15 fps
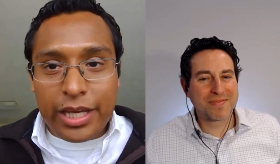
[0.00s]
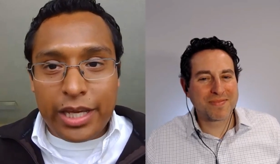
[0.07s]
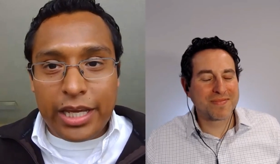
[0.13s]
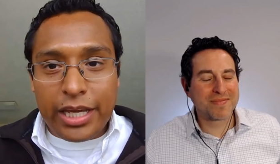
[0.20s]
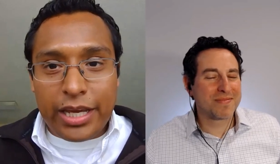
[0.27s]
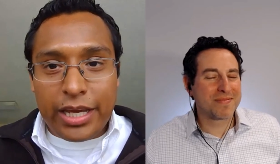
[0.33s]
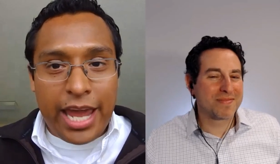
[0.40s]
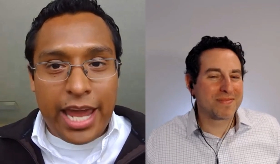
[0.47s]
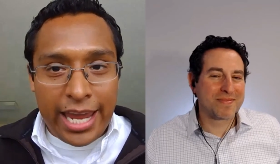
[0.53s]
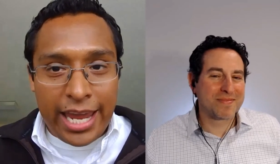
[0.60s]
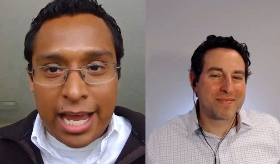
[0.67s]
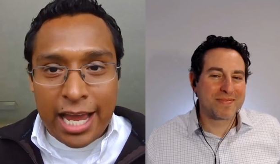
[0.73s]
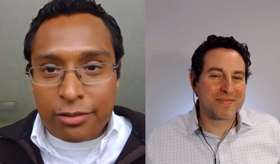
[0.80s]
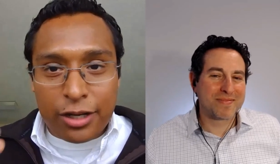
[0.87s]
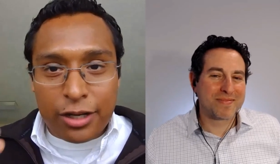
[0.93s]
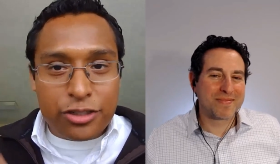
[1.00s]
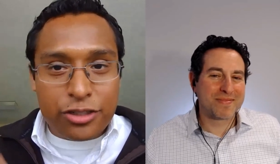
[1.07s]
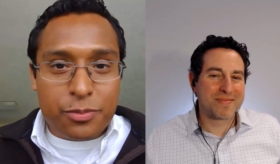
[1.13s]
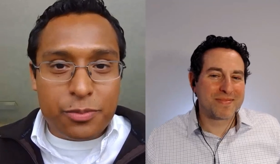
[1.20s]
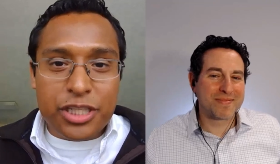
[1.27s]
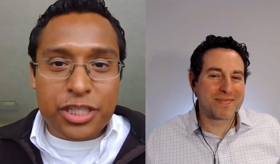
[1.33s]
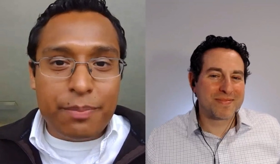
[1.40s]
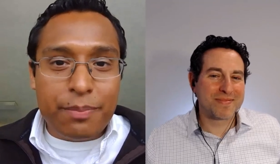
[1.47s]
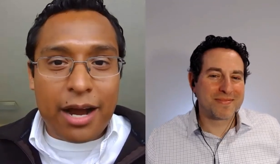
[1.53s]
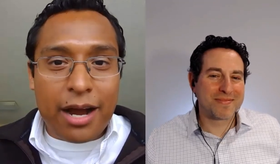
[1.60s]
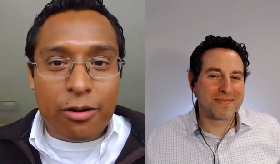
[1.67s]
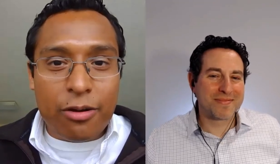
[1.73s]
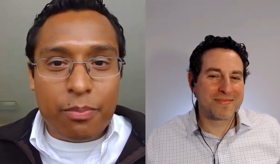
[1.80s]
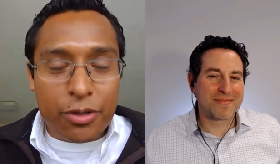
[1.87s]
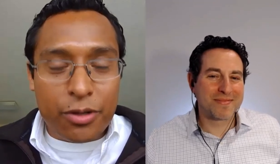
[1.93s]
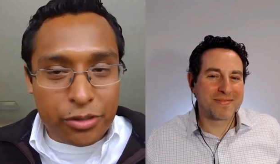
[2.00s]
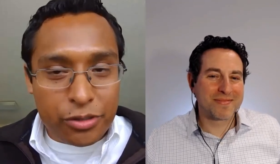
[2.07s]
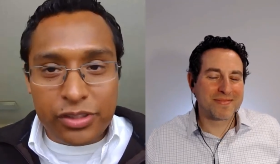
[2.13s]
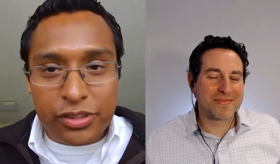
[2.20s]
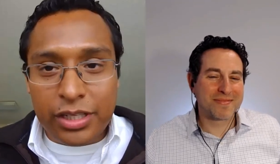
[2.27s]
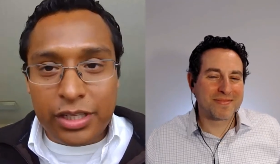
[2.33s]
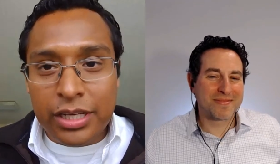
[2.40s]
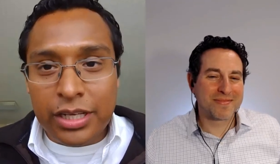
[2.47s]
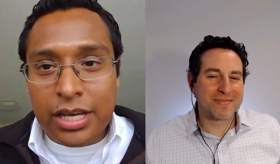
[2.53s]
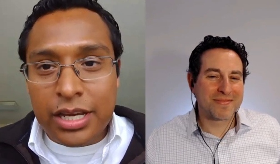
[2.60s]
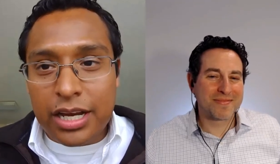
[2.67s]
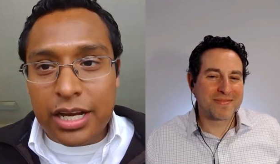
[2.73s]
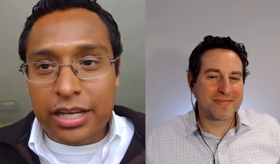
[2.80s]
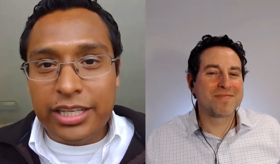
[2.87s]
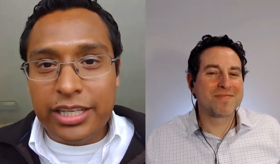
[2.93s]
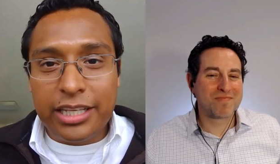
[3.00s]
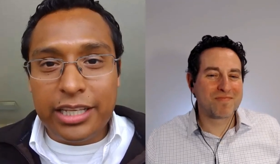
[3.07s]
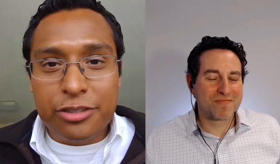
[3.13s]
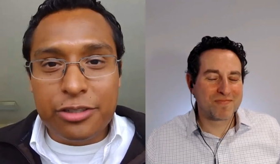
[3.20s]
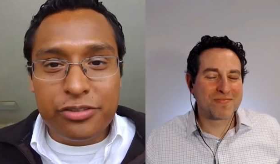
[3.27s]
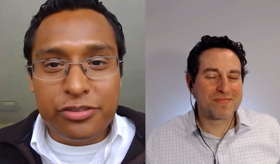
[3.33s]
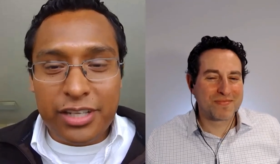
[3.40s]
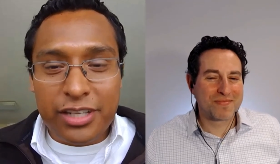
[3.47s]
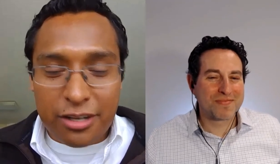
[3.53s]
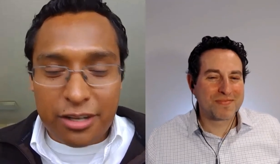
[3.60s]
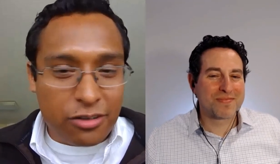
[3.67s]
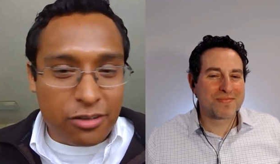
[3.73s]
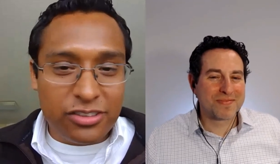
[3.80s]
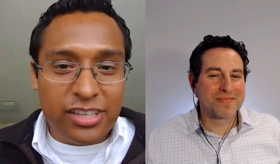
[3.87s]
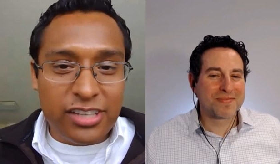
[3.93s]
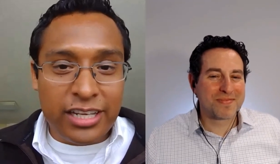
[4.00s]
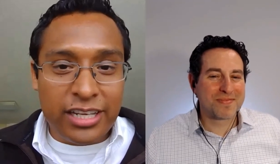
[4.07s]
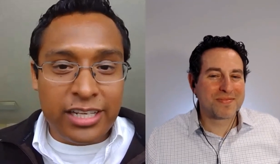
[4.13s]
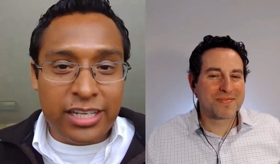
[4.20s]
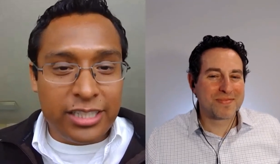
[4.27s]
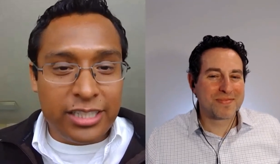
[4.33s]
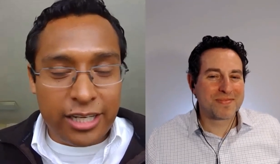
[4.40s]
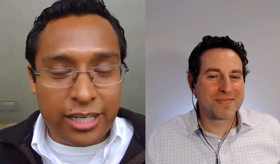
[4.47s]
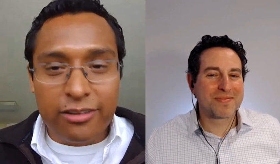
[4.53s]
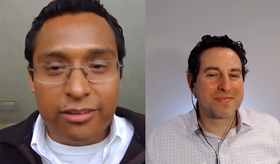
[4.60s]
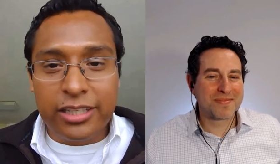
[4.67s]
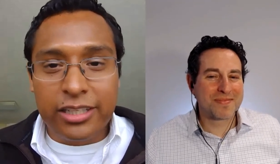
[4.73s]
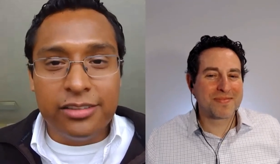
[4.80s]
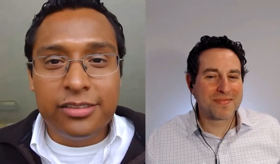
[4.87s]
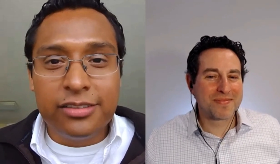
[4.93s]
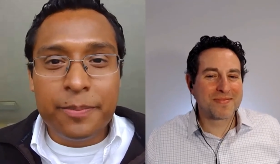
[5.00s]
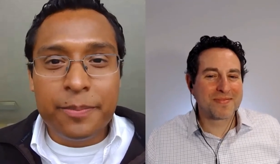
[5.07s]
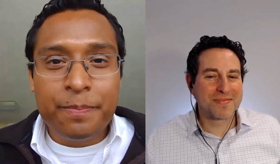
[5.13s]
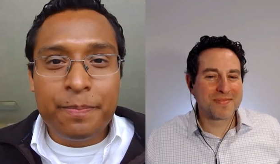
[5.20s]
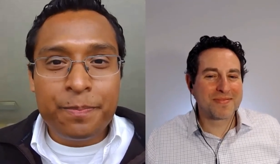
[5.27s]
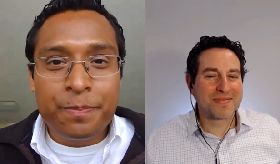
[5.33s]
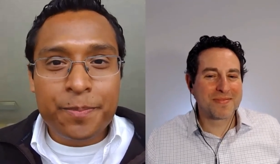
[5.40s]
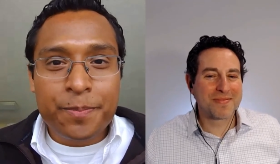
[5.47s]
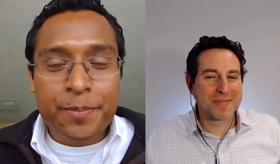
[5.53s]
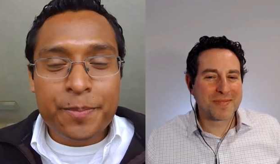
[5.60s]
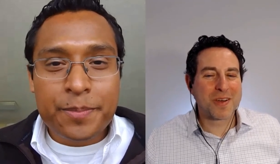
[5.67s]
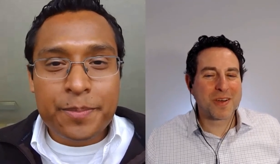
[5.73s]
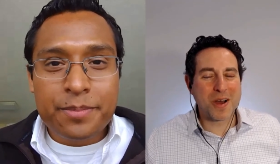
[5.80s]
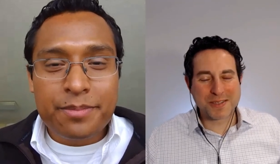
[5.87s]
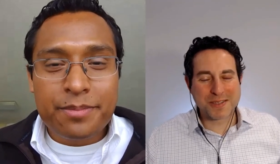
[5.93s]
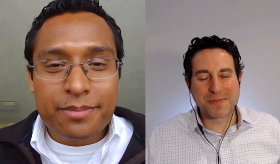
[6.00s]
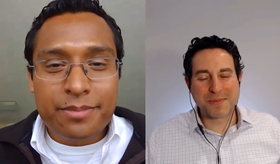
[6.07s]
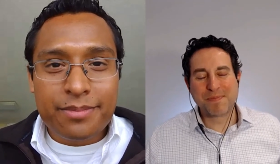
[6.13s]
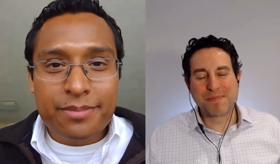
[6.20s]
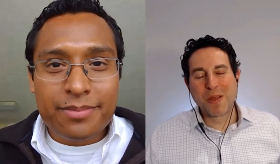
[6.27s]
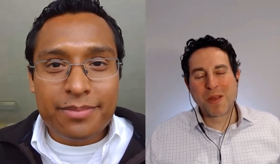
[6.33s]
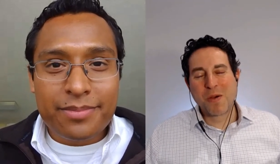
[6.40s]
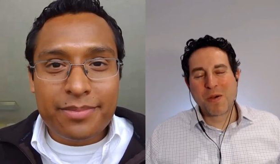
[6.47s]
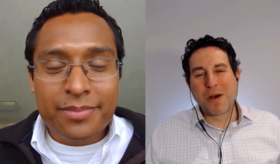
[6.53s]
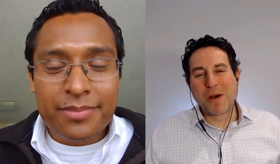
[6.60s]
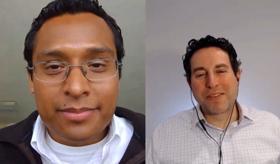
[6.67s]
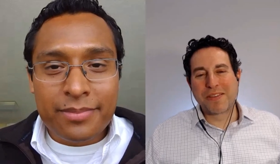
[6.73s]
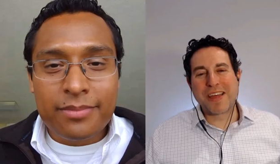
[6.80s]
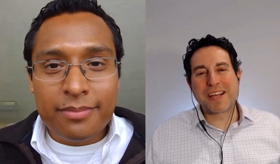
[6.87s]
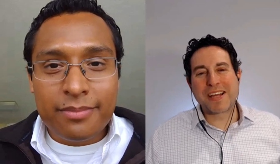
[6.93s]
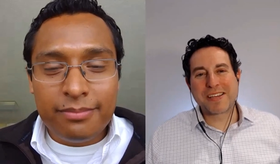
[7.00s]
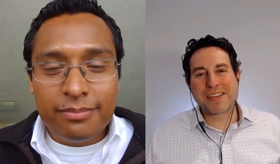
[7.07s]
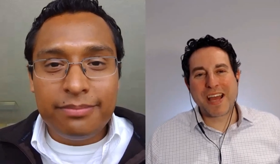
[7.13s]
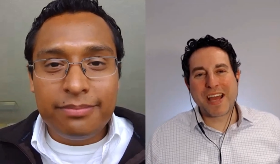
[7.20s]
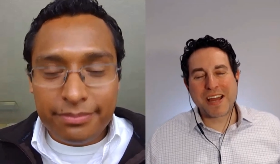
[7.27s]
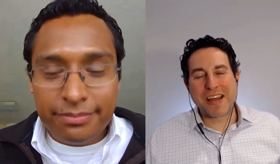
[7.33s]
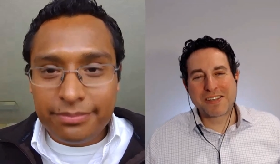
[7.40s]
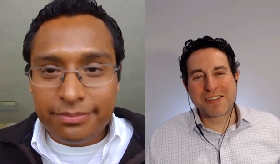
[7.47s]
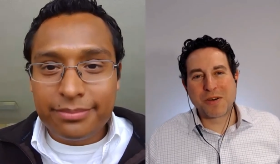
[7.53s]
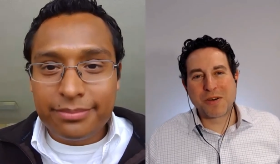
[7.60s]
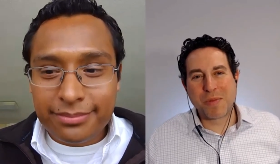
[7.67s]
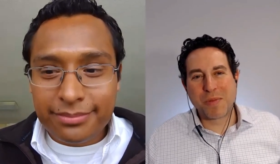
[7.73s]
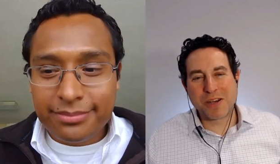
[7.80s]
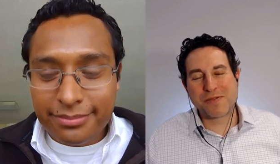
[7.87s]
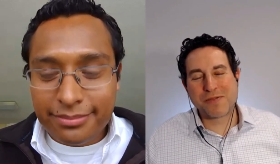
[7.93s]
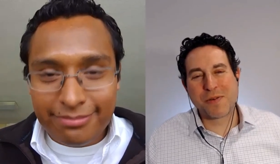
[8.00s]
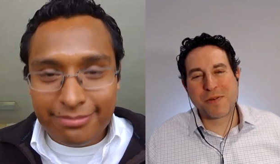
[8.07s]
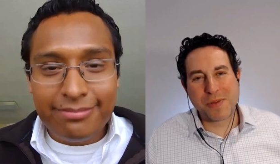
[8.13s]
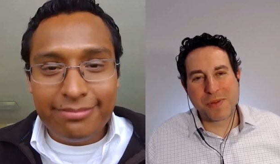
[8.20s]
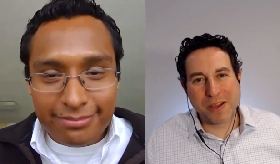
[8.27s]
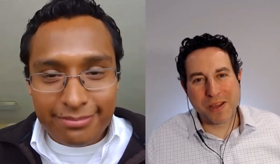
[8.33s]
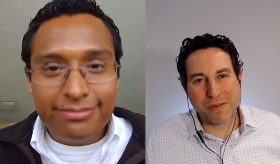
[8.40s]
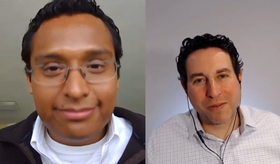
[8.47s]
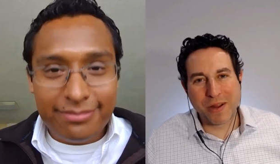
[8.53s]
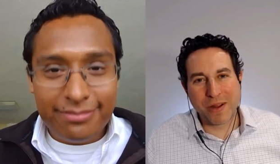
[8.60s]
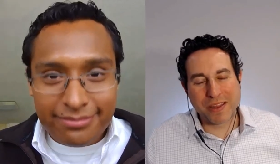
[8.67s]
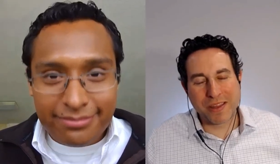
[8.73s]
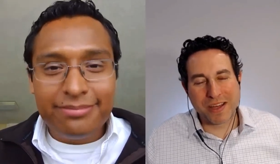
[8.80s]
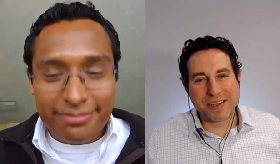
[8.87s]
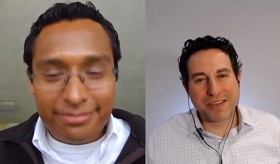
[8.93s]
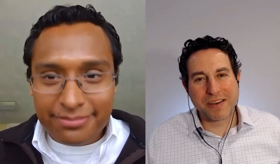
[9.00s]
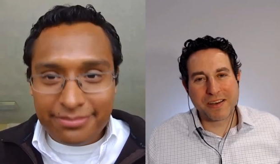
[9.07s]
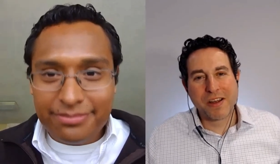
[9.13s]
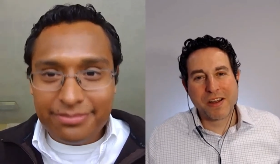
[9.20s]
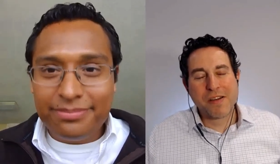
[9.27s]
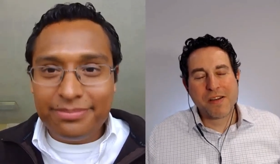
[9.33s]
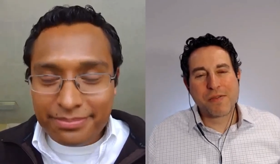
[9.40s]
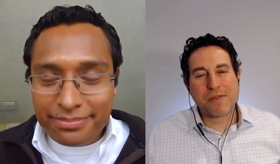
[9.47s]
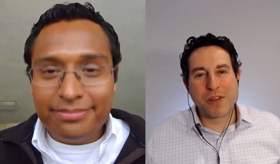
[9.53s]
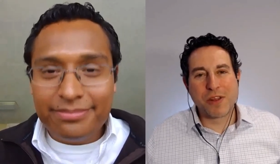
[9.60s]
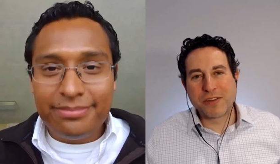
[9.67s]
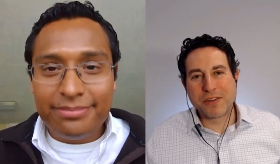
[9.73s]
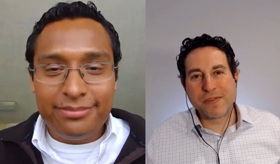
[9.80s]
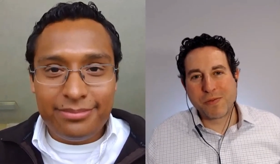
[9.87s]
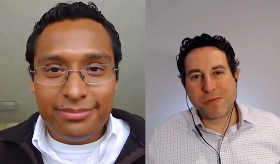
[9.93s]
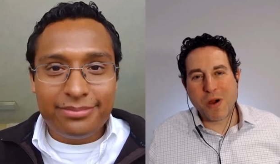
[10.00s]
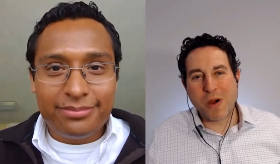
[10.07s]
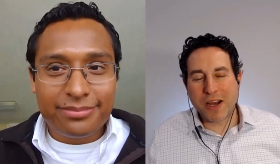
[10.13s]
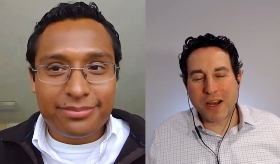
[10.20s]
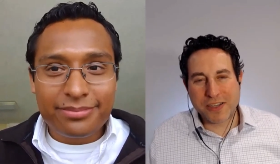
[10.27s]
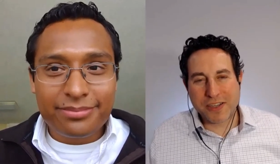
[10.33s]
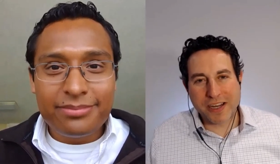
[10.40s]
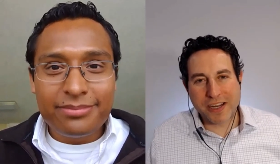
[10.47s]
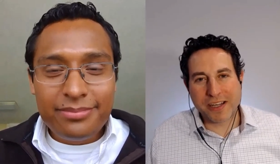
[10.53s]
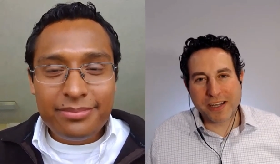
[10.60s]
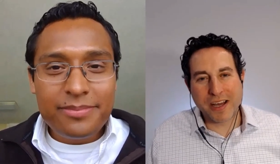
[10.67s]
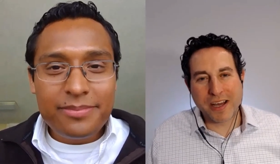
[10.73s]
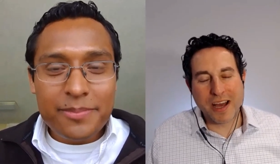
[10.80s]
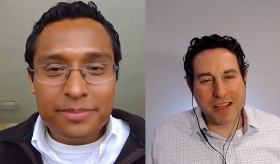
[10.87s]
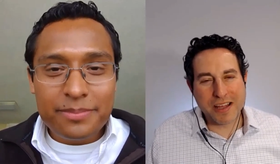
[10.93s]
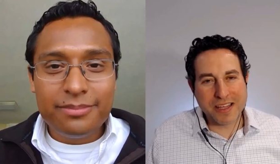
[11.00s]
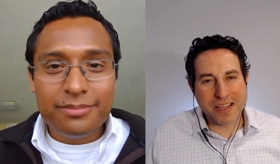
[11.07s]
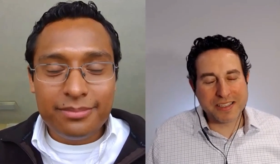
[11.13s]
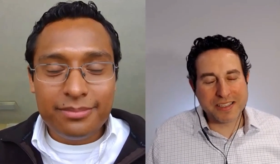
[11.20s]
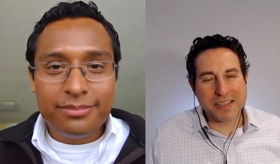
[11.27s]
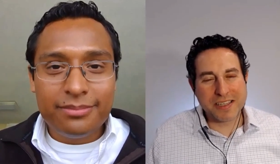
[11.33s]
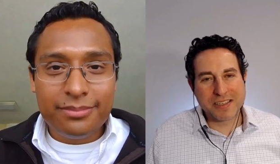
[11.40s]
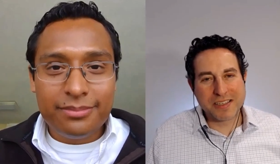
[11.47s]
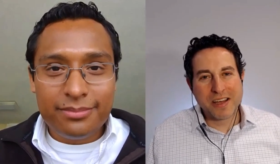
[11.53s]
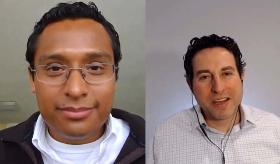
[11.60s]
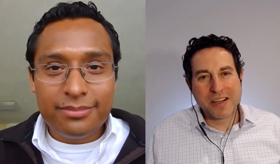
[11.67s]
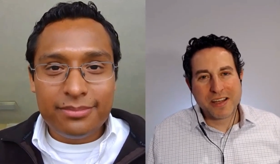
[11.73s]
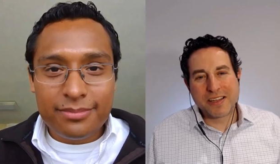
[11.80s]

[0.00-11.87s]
Speaker 1: we hang out 100% power, producing uh, the electricity that our society dearly needs.
Speaker 2: Awesome. Well, thanks again so much for being with us. And for those of you watching, uh, this is